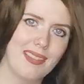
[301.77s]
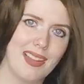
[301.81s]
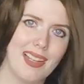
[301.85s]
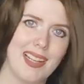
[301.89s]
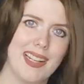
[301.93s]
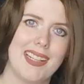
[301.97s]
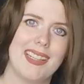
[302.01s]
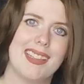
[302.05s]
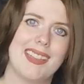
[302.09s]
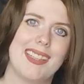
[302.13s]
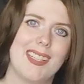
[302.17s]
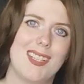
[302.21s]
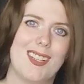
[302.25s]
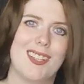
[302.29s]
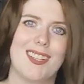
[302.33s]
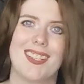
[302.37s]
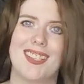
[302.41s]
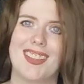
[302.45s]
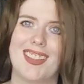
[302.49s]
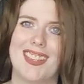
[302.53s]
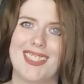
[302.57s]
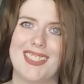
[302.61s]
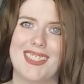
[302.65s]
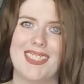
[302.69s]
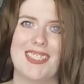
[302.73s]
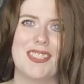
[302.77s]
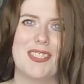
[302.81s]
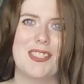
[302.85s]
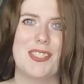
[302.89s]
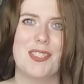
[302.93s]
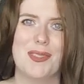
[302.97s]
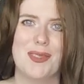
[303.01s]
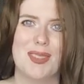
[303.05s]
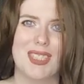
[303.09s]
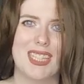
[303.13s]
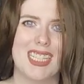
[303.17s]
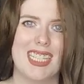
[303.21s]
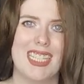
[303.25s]
hit the earth and
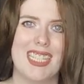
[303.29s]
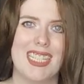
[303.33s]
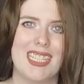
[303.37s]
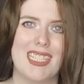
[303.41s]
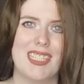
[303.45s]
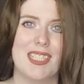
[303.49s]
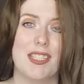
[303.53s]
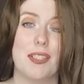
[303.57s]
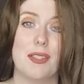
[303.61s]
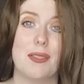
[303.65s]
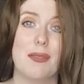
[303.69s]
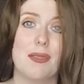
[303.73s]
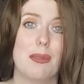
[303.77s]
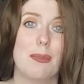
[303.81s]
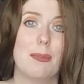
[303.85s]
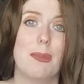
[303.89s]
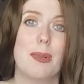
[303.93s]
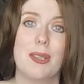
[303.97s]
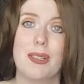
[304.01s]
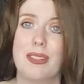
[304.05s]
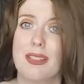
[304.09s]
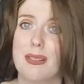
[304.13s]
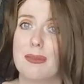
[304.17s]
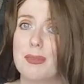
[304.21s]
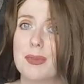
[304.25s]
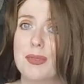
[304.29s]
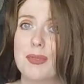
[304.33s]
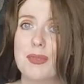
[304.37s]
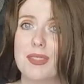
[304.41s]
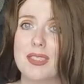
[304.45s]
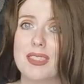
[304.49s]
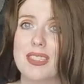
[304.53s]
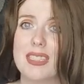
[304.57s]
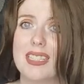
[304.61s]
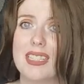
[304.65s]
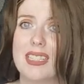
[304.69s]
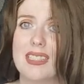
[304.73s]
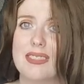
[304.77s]
do what they need to do, or burn up
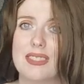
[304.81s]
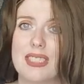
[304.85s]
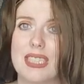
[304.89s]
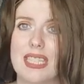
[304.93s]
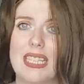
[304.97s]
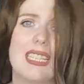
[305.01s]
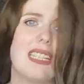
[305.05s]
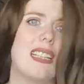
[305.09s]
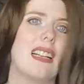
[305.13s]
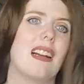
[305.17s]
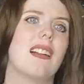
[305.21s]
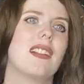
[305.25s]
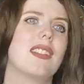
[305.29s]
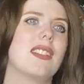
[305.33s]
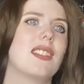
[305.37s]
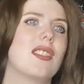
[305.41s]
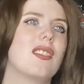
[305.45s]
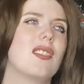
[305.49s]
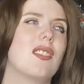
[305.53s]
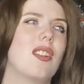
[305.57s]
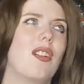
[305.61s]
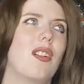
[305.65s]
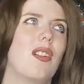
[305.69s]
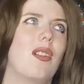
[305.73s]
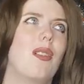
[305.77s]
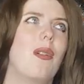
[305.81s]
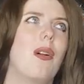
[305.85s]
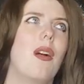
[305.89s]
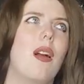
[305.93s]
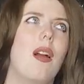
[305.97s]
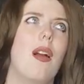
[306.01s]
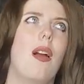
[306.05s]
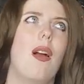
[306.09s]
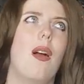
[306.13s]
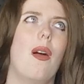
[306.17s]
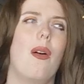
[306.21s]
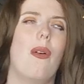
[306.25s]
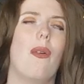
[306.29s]
before they ever hit us. So
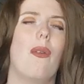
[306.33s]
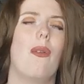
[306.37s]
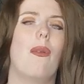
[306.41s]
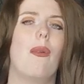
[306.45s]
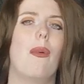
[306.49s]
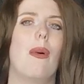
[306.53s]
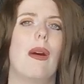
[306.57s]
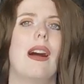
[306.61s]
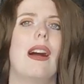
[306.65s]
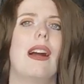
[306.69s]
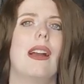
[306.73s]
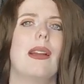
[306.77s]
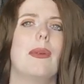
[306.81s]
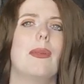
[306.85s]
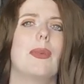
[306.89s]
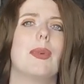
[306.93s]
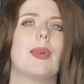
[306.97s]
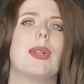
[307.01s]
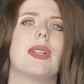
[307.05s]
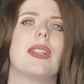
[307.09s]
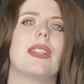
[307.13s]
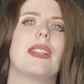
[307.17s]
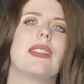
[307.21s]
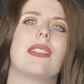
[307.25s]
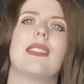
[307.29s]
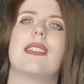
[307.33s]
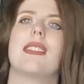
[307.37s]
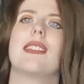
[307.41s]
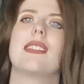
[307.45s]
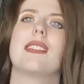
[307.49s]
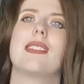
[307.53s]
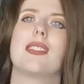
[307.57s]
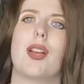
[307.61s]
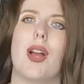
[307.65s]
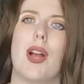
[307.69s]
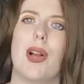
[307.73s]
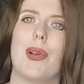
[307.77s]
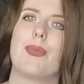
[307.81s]
why would
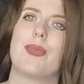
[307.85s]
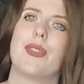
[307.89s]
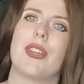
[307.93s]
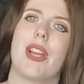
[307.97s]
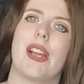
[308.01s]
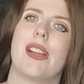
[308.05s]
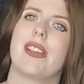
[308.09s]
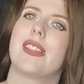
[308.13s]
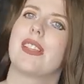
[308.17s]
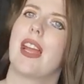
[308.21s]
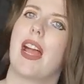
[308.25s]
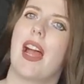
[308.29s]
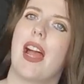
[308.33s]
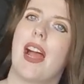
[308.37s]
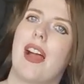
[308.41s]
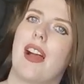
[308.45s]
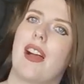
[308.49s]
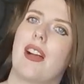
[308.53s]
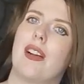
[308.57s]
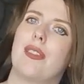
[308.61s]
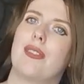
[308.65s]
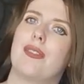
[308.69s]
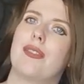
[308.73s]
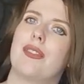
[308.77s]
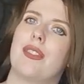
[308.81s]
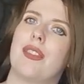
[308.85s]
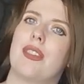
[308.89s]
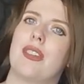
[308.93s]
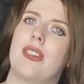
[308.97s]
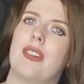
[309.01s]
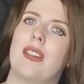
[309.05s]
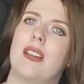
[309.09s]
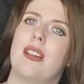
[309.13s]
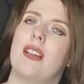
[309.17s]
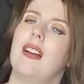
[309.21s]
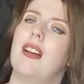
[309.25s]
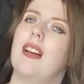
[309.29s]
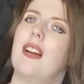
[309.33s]
this object have
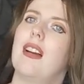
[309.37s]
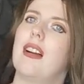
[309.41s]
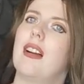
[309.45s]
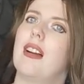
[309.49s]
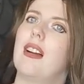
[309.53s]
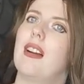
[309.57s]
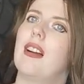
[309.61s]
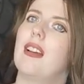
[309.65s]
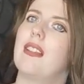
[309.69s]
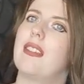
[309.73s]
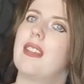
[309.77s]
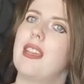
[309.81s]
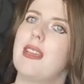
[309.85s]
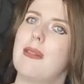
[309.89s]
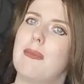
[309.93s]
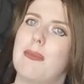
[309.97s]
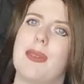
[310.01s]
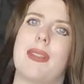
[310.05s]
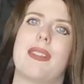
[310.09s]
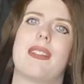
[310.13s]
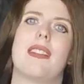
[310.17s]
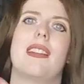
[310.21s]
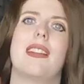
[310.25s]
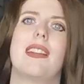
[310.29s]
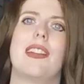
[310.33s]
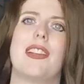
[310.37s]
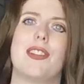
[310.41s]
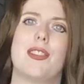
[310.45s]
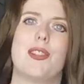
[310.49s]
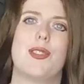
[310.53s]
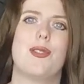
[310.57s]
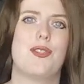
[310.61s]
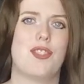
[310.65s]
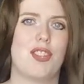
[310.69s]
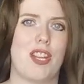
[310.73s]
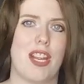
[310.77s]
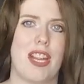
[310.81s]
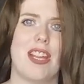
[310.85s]
the ability
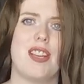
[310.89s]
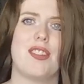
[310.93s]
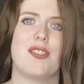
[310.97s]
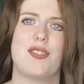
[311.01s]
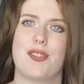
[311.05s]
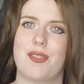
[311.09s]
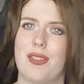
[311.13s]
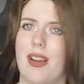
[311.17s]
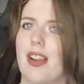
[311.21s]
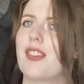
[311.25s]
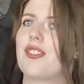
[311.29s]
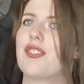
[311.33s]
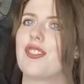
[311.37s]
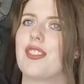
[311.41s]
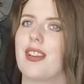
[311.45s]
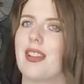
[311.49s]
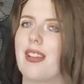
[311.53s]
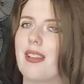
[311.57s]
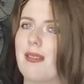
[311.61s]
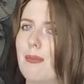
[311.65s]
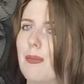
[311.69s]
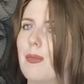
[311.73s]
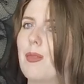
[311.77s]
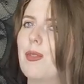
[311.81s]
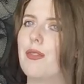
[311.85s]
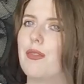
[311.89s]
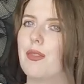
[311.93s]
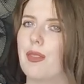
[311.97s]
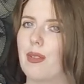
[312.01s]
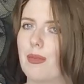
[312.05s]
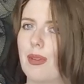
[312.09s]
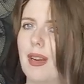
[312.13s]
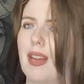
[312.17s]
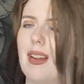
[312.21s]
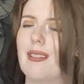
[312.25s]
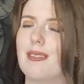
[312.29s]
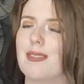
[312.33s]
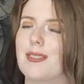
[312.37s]
to change direction and move
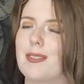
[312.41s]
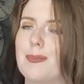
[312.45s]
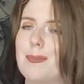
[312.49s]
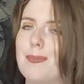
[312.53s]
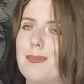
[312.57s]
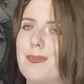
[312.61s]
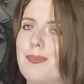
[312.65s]
around?